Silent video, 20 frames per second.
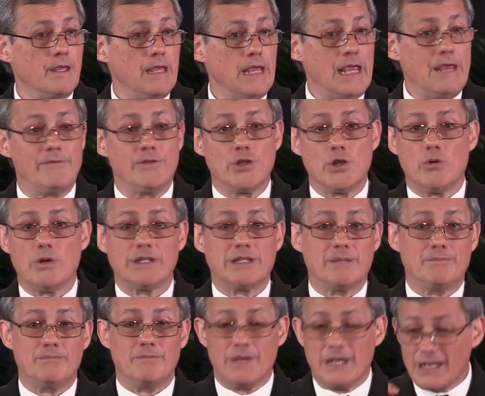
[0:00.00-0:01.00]
Even though at
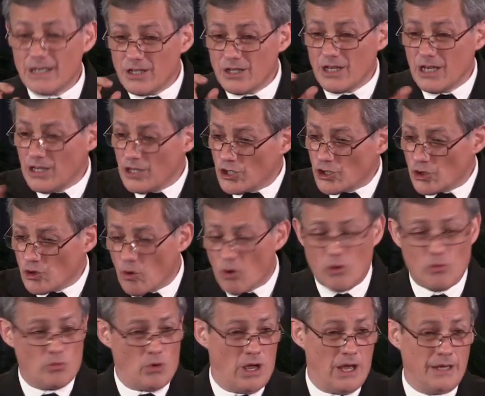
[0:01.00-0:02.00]
the, in the
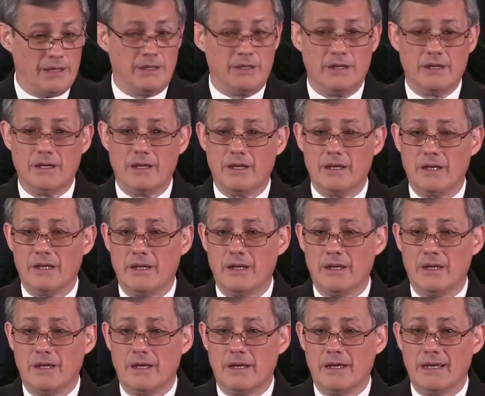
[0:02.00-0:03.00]
short run,
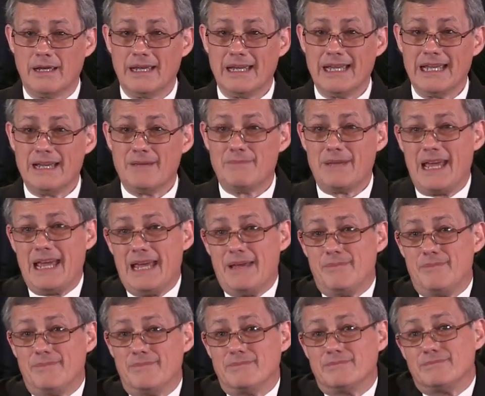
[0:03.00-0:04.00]
it may
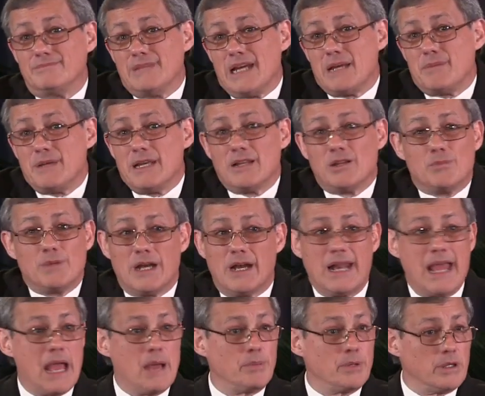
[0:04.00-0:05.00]
make me a little bit
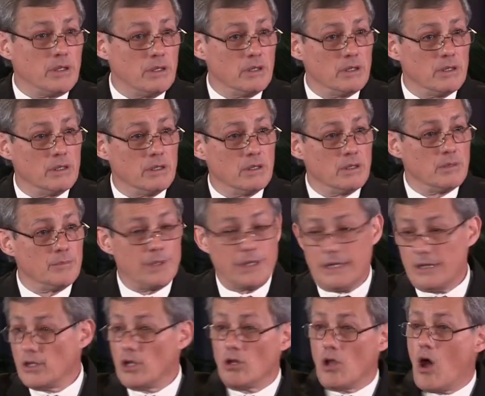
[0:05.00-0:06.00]
unhappy. But
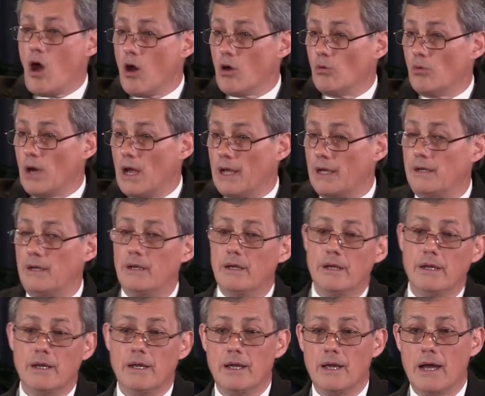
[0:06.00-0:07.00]
in the long run,
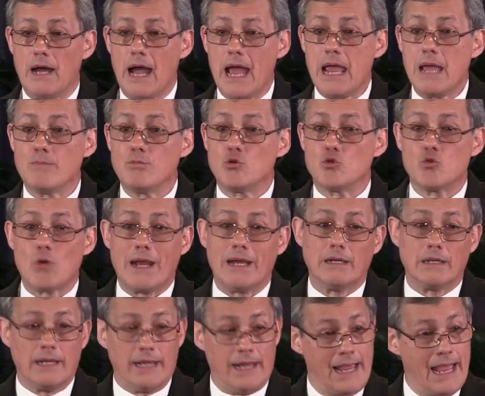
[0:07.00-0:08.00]
I am
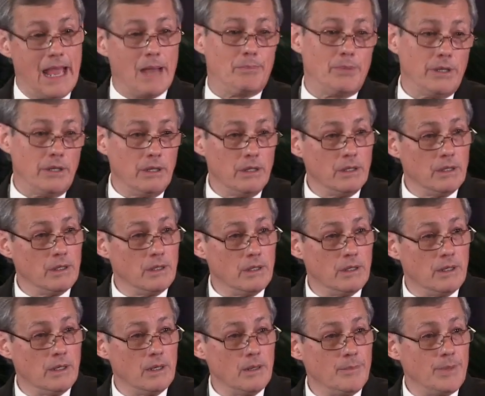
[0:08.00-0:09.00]
greatly happy
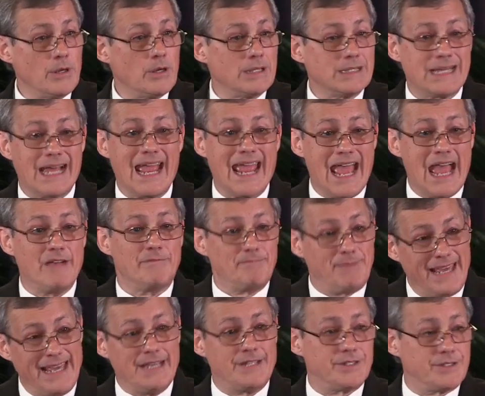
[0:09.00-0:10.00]
because I have
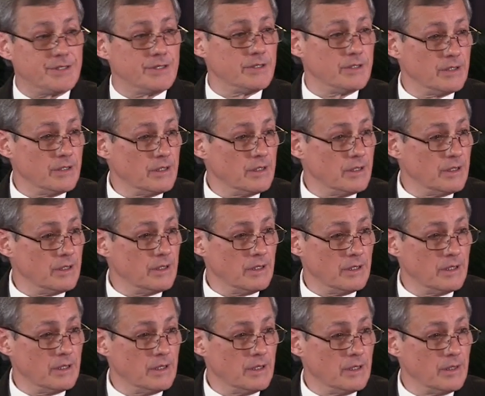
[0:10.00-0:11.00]
peace
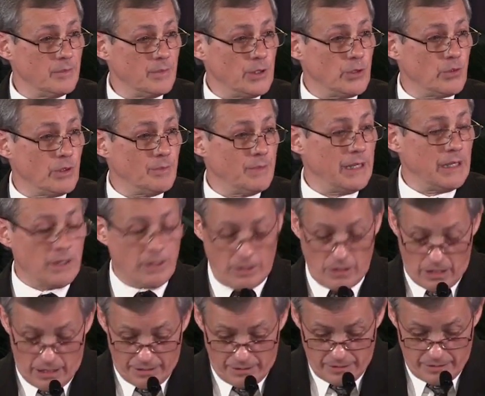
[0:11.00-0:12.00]
between me and
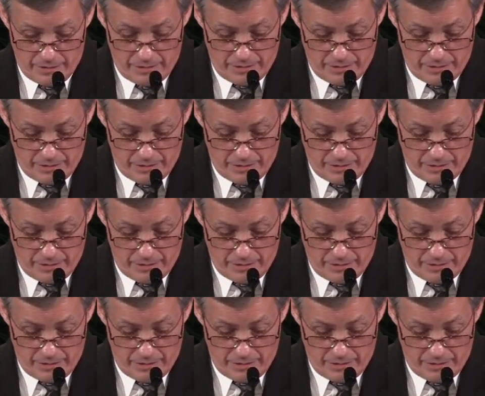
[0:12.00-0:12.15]
God